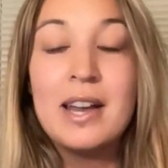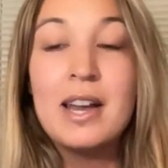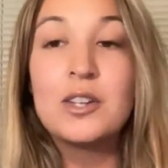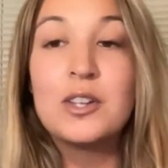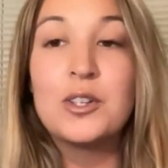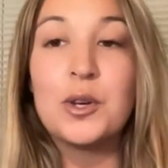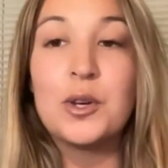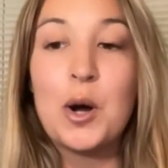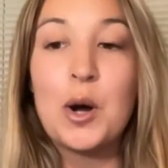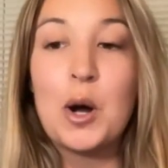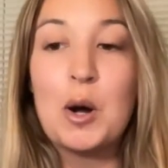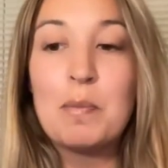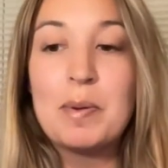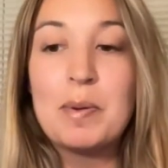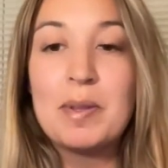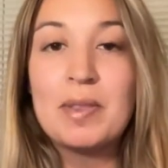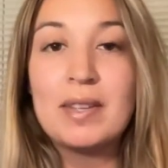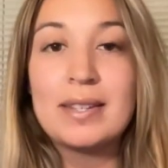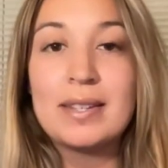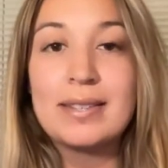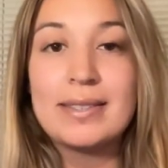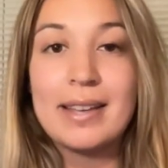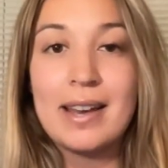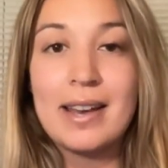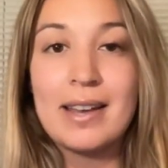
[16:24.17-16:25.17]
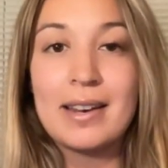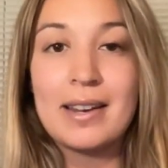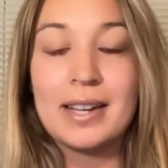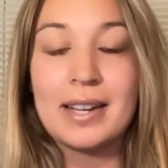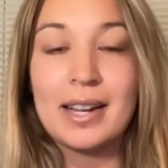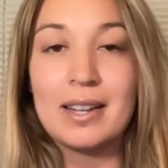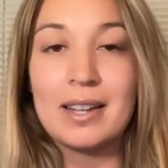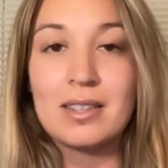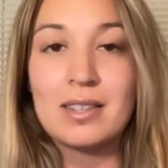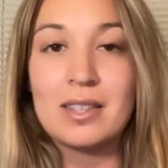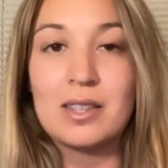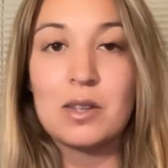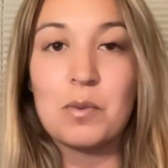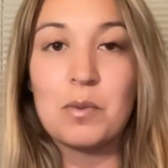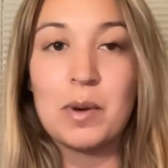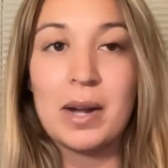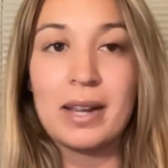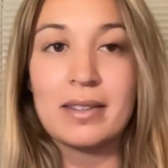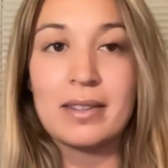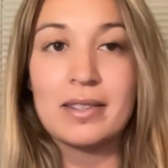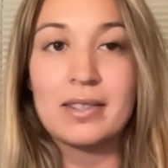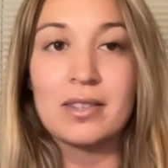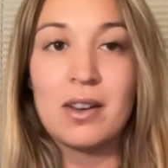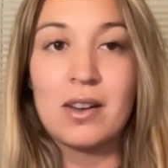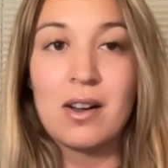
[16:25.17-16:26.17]
to open the set against the
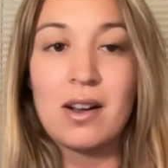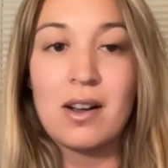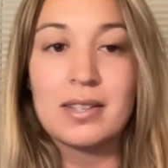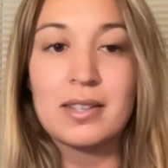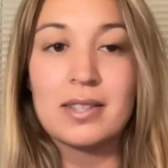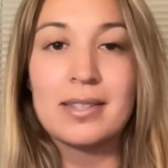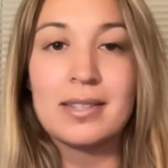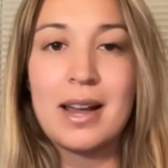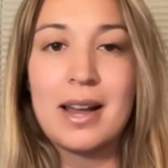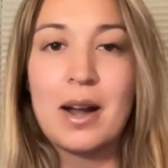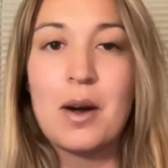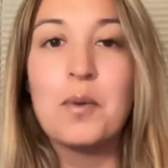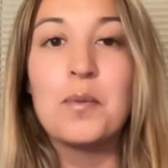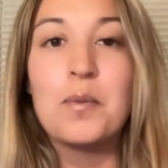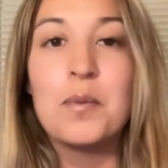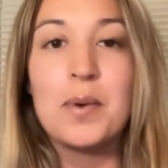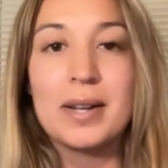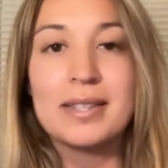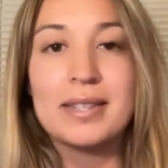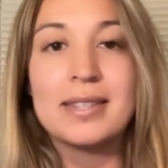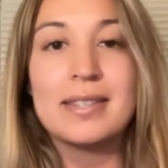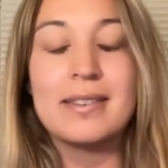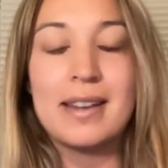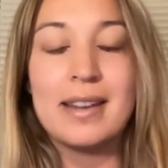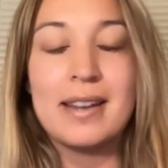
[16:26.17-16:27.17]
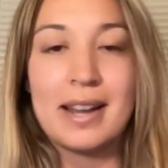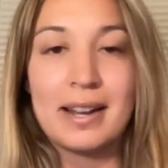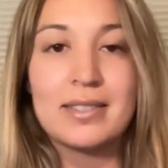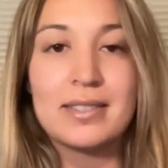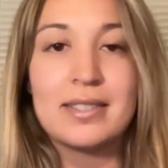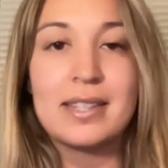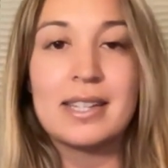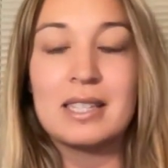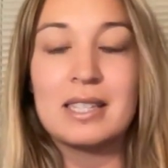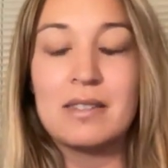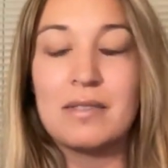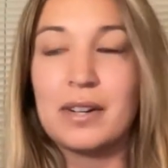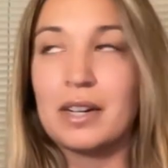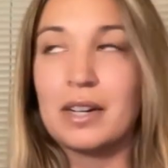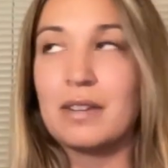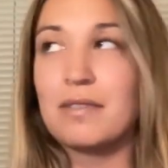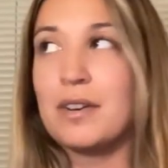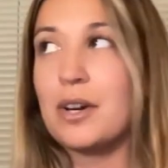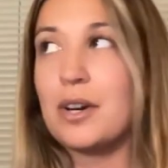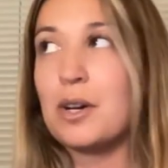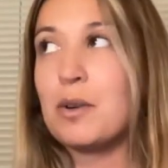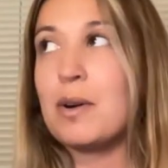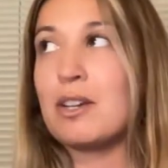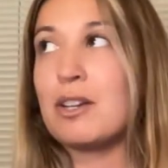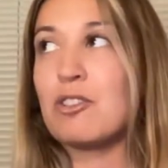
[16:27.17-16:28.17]
White Sox. Now what's next? It's a very
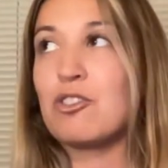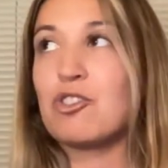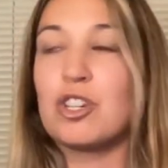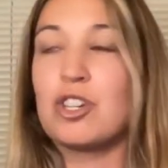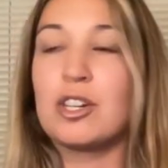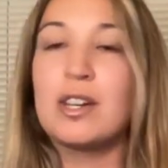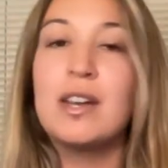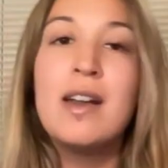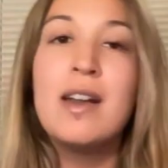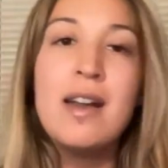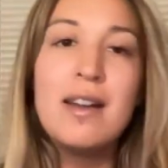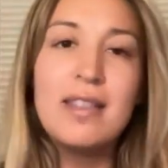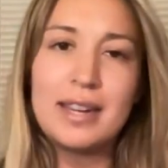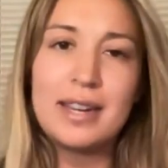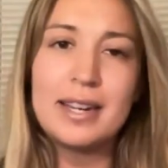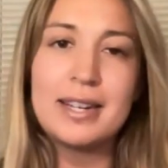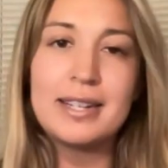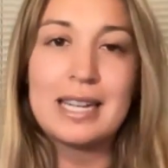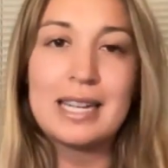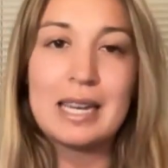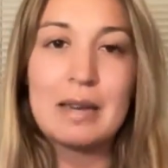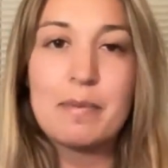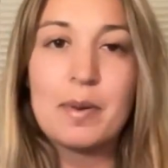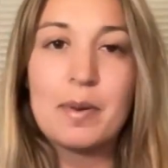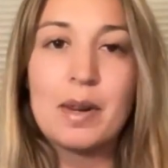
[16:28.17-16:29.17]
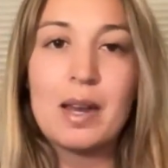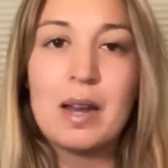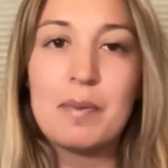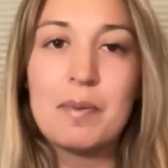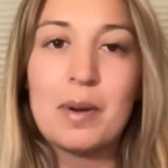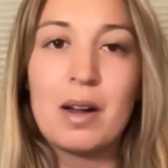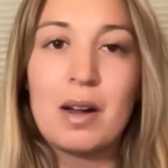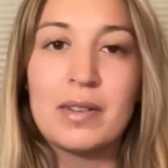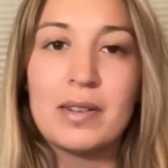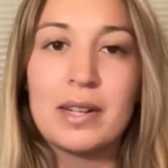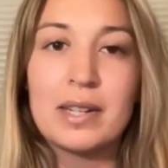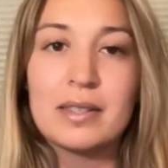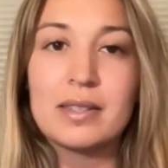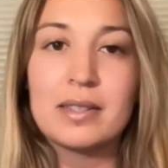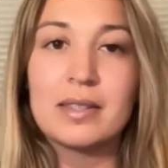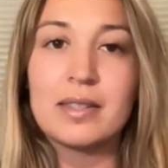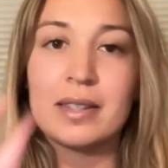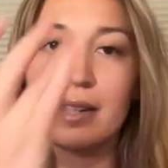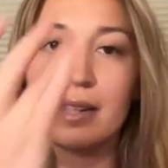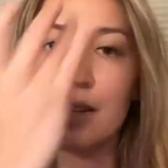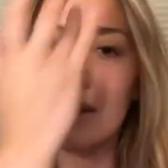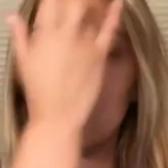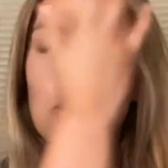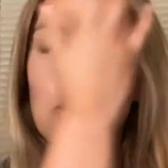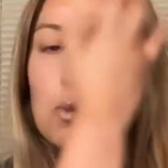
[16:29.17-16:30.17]
fair question. They need to keep it up,
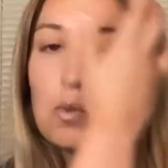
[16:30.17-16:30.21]
obviously.